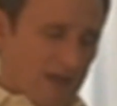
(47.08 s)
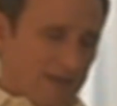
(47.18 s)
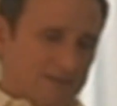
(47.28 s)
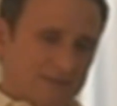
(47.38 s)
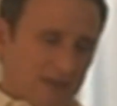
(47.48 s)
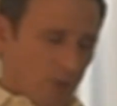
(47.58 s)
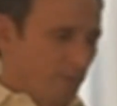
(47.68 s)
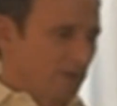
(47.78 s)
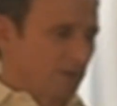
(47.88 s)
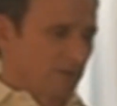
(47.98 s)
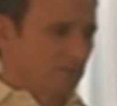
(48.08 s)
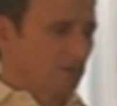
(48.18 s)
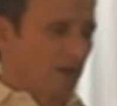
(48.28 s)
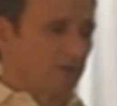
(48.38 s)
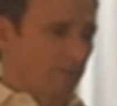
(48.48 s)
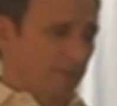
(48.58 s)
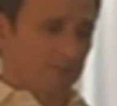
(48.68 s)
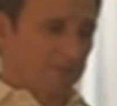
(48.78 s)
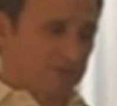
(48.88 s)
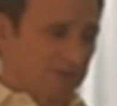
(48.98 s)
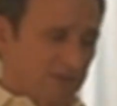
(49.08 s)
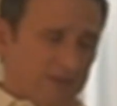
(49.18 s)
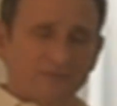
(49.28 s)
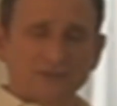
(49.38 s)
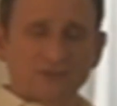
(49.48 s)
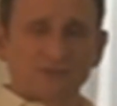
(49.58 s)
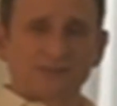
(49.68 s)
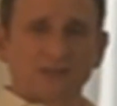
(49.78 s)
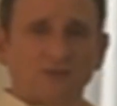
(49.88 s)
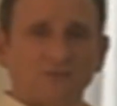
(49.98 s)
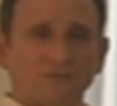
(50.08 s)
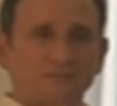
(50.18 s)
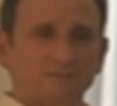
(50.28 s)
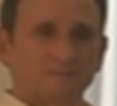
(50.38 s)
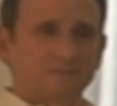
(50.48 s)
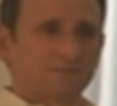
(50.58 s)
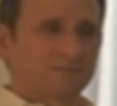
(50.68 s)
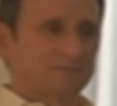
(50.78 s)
and applying it to helping other people, but to giving to yourself.